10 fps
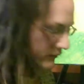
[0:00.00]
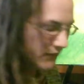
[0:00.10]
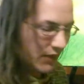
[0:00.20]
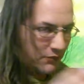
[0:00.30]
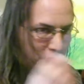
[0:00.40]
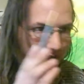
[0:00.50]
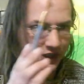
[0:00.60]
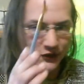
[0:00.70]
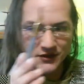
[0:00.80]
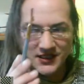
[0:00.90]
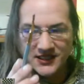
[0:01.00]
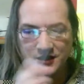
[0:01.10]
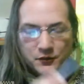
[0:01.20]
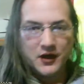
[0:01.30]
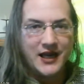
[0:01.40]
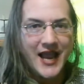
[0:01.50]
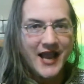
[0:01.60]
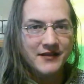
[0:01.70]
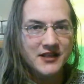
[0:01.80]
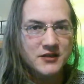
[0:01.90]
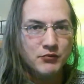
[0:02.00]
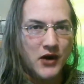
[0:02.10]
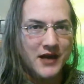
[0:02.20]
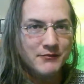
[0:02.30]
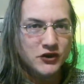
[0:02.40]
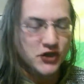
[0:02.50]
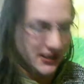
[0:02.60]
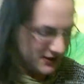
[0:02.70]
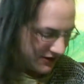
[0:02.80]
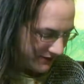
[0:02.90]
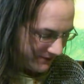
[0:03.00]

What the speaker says: But we're going to use this, and we're going to add this bright magenta.